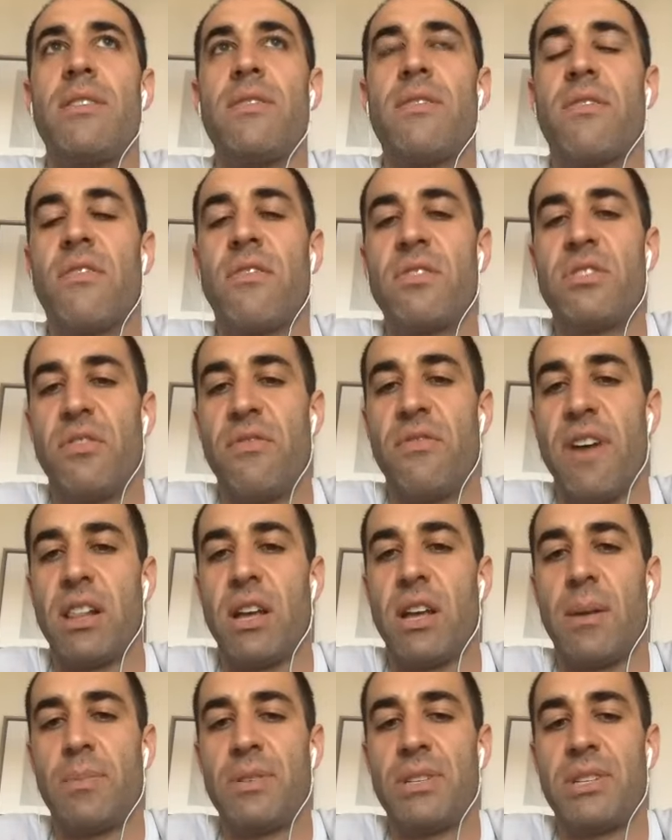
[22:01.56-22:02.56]

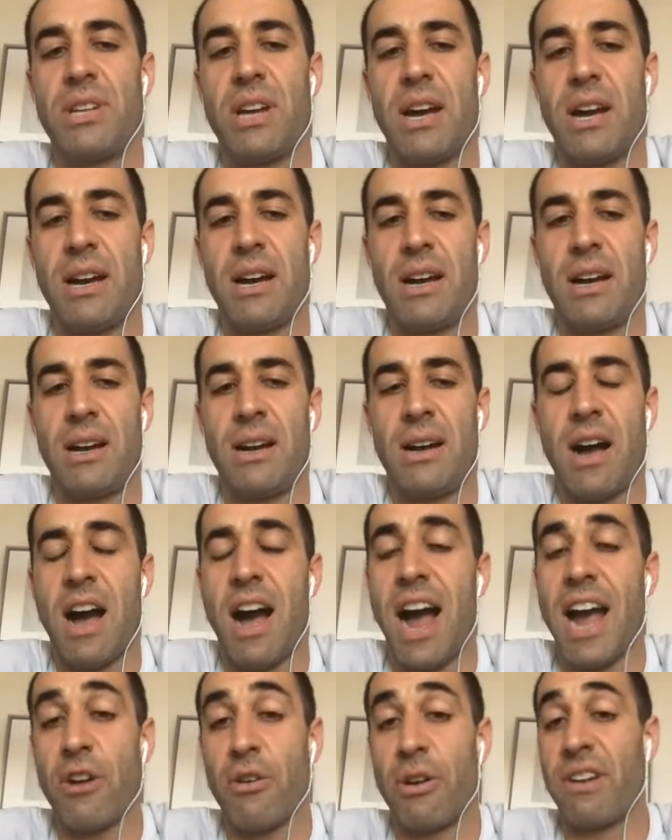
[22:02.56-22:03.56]
developed uh, a
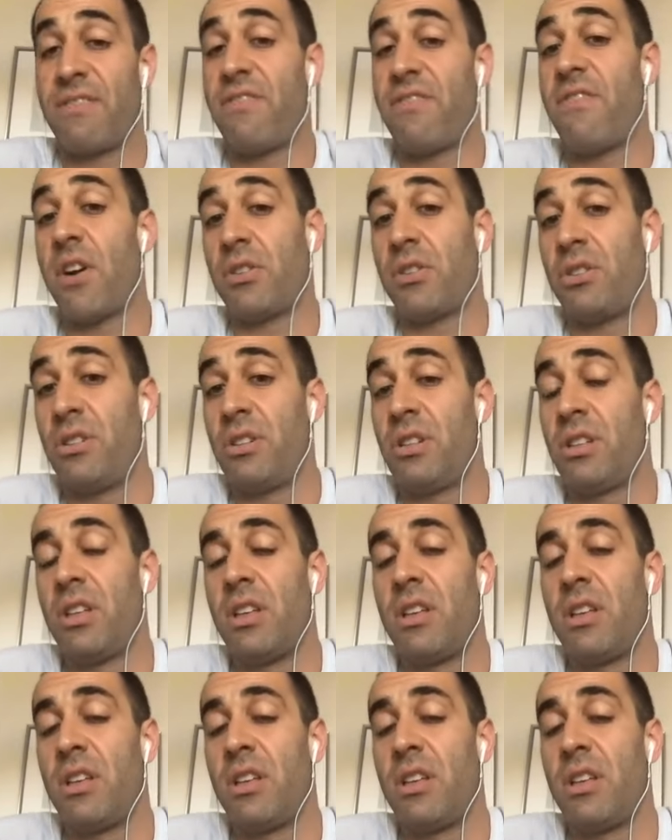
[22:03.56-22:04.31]
hiring funnel